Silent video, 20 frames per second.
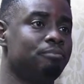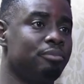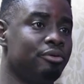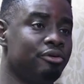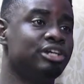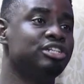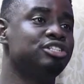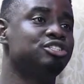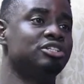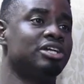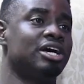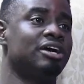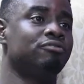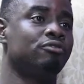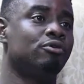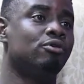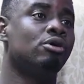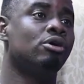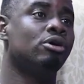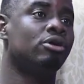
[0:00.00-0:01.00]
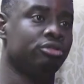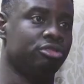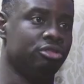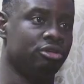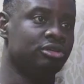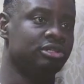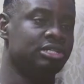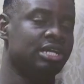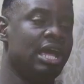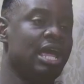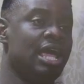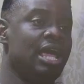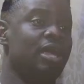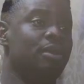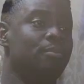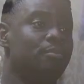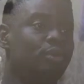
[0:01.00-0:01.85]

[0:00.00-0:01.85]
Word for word: parents should have co-authored a